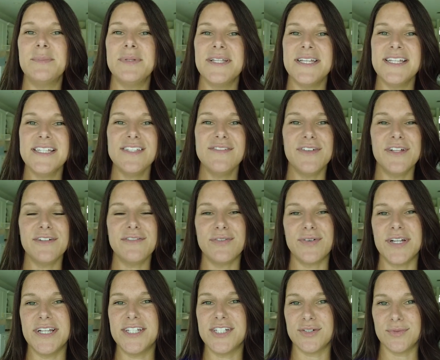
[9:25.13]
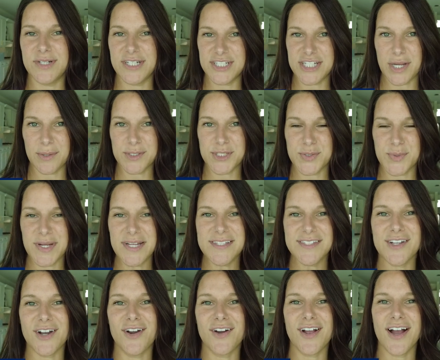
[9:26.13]
please feel free to reach out to
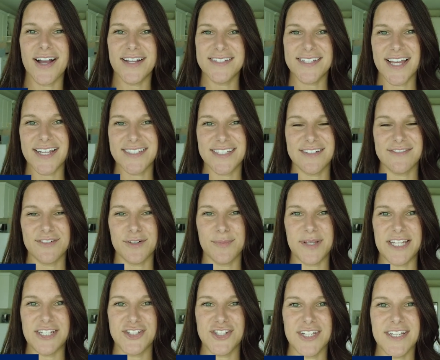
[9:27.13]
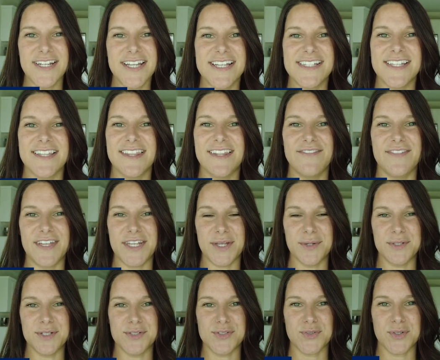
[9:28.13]
us. Our contact information is in the
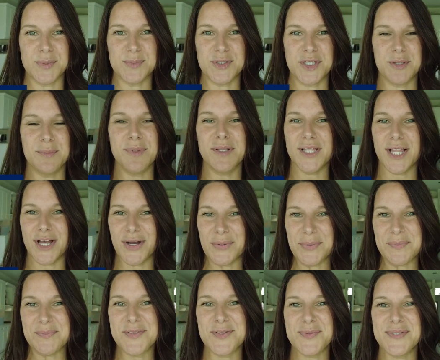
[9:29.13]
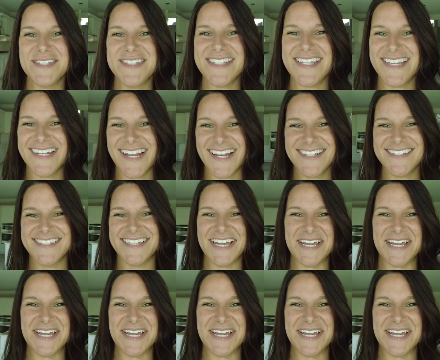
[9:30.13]
video description below. We'll see you next